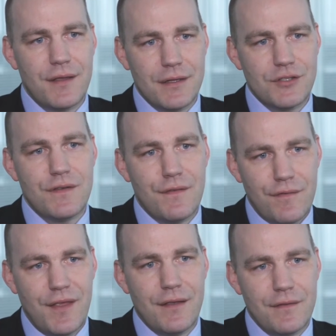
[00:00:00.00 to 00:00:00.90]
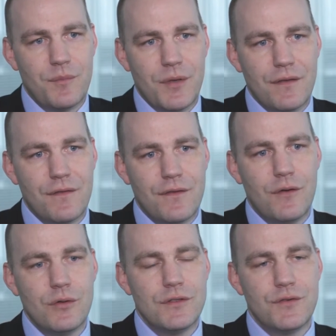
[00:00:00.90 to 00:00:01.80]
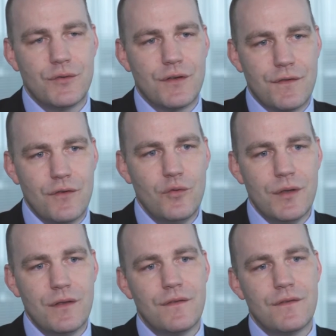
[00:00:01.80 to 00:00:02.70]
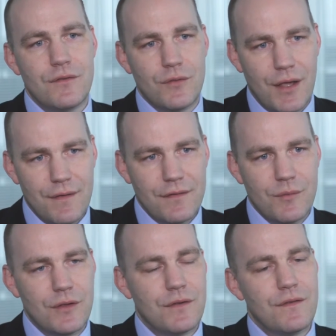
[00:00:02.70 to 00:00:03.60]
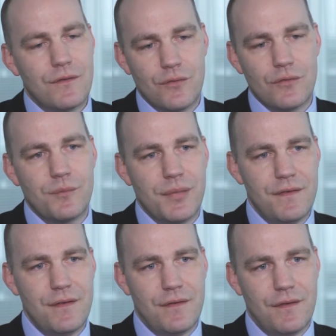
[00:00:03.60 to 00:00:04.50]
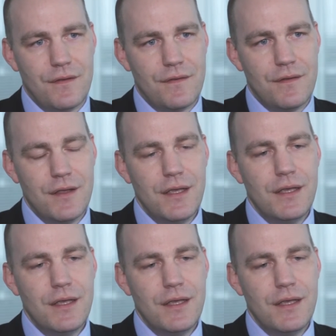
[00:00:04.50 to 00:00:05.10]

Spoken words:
They are just things being sold to consumers, to customers, to businesses.